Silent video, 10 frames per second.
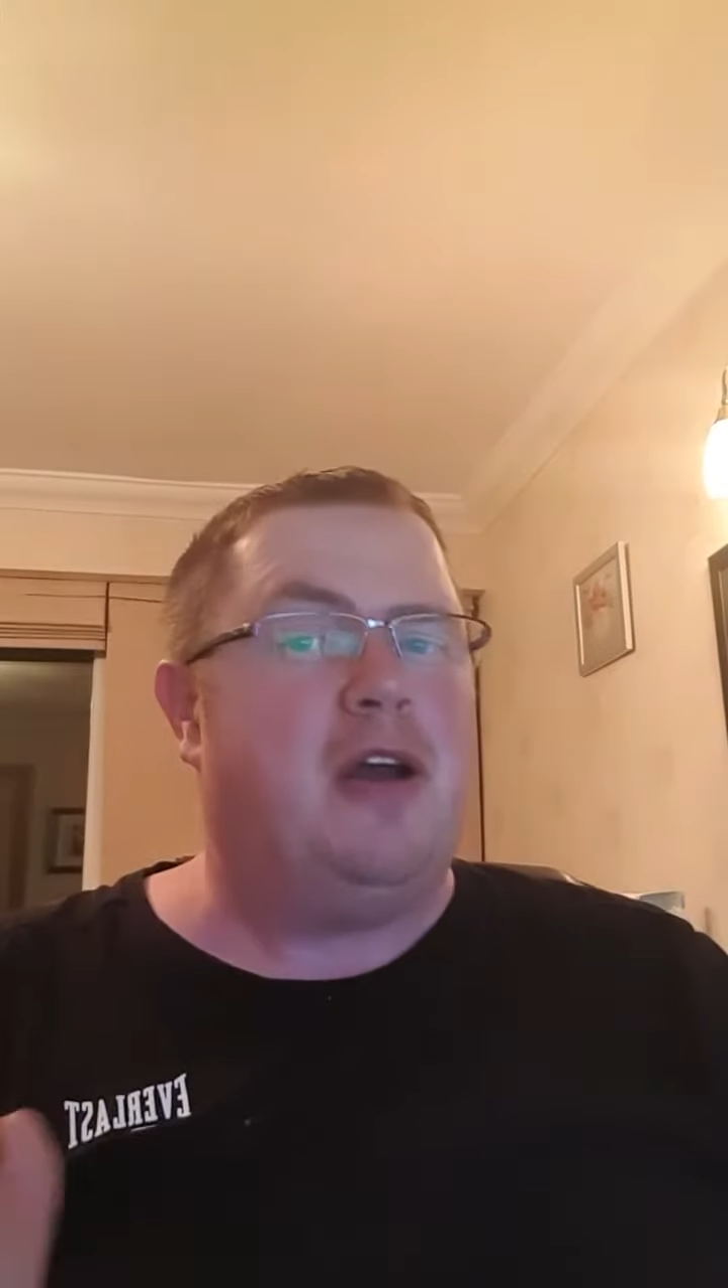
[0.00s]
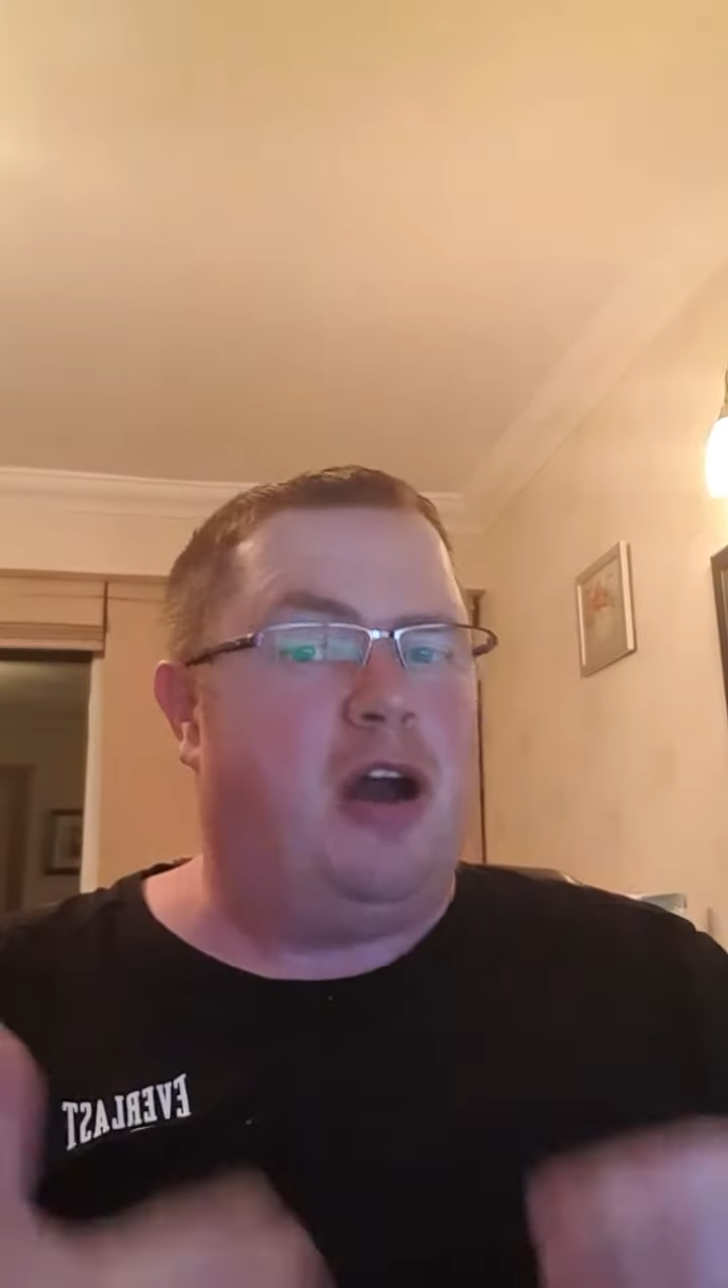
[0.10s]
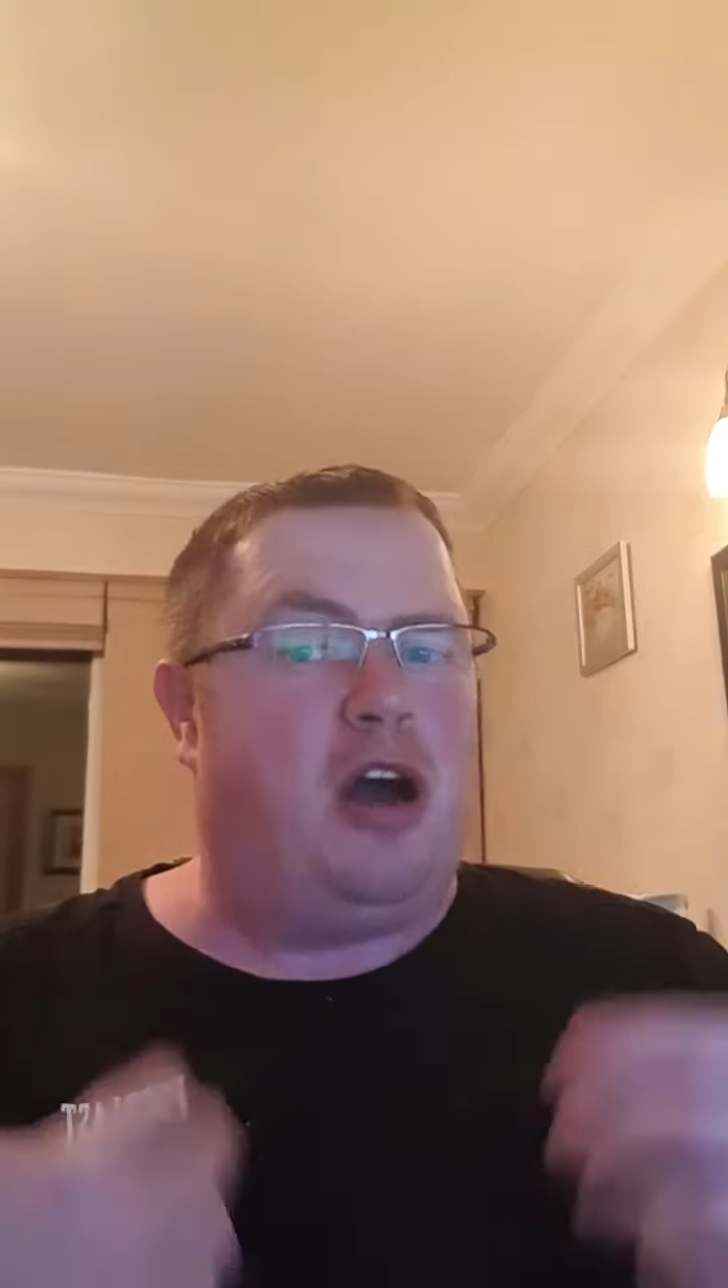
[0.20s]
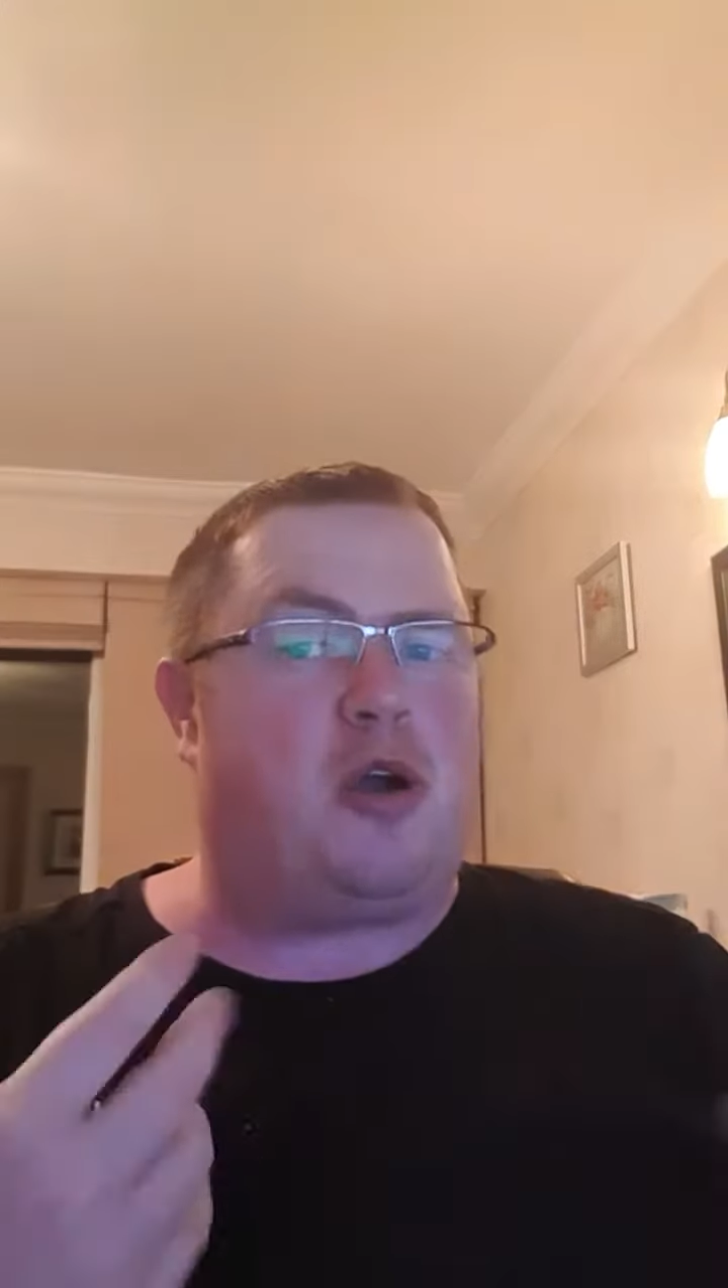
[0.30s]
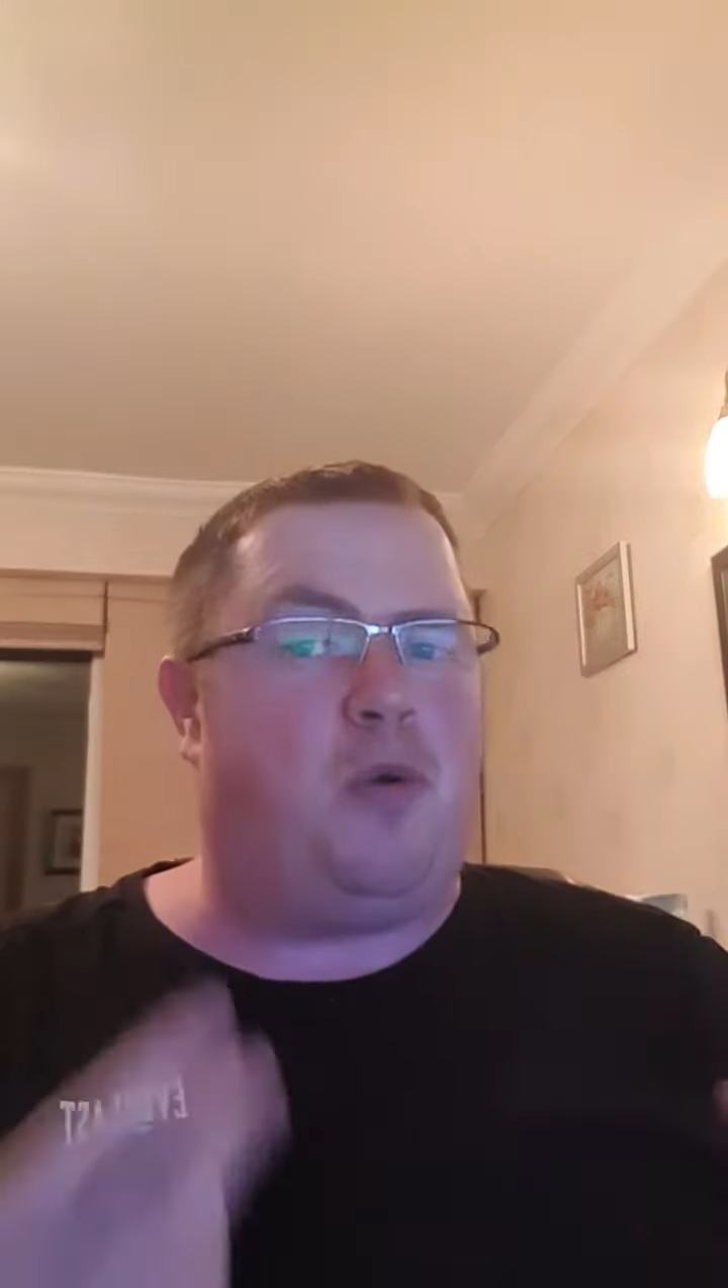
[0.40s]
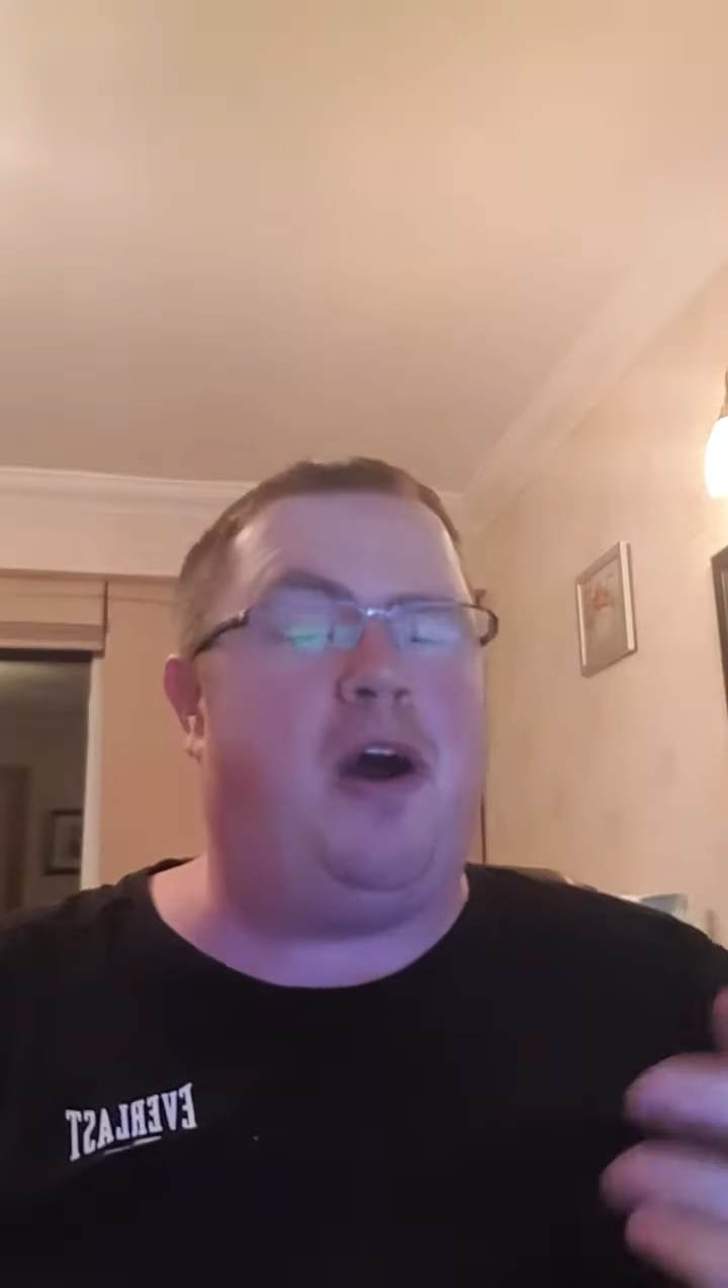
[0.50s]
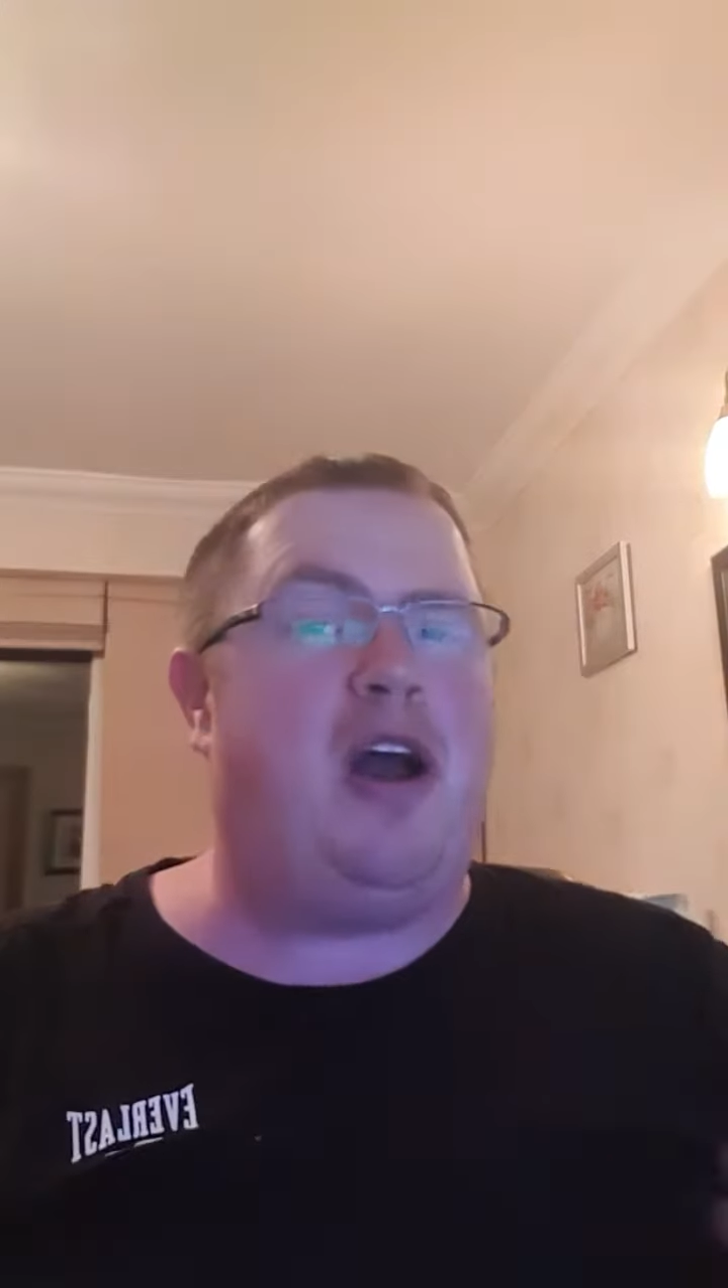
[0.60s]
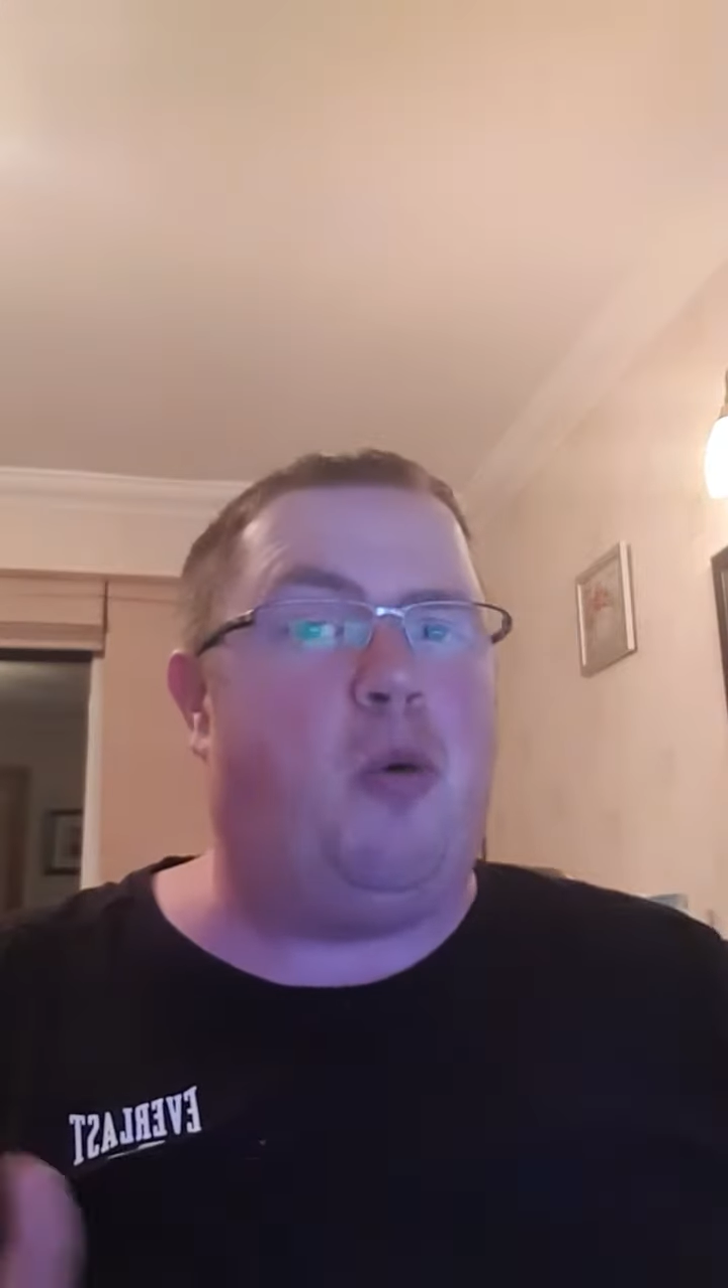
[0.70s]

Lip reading: are quite